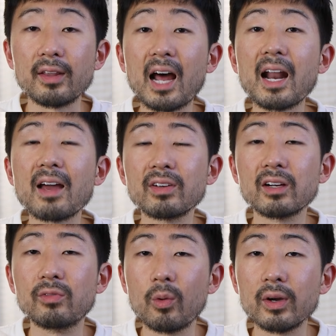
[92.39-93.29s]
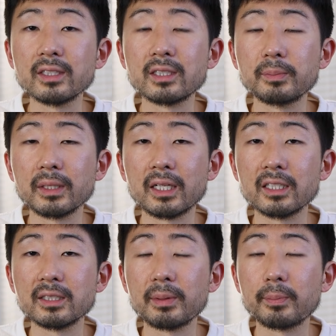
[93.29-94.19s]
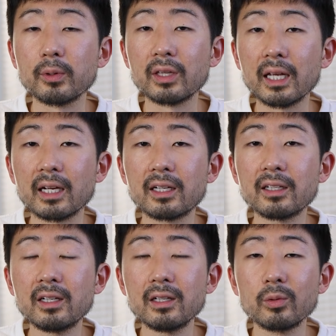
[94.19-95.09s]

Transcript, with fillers: not having a voice because people think